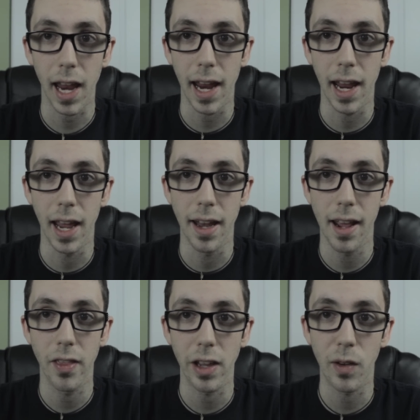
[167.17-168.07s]
And
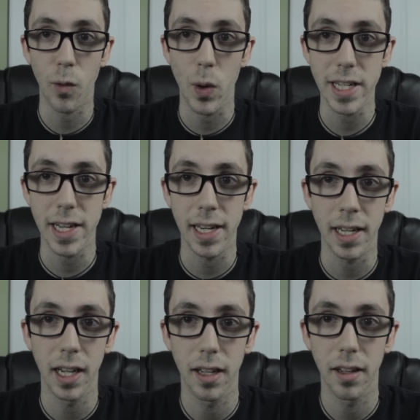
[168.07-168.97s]
thank you for
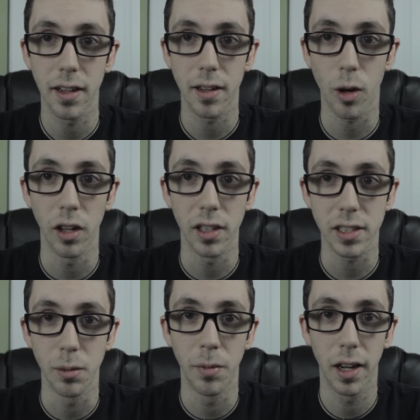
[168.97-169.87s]
watching. You're all
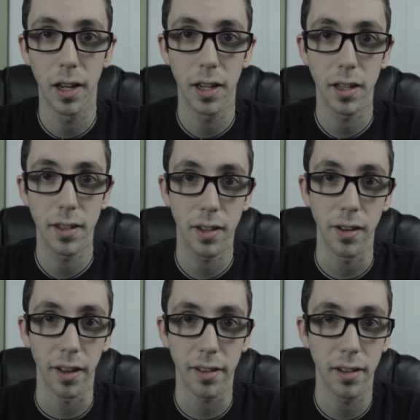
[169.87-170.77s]
awesome.
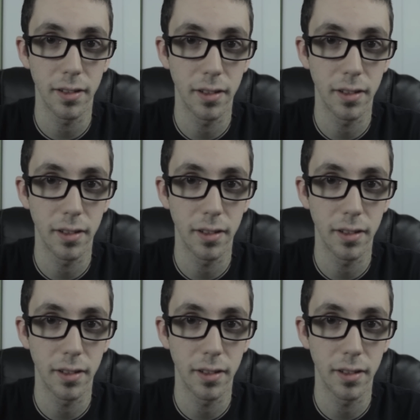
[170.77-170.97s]
Good night.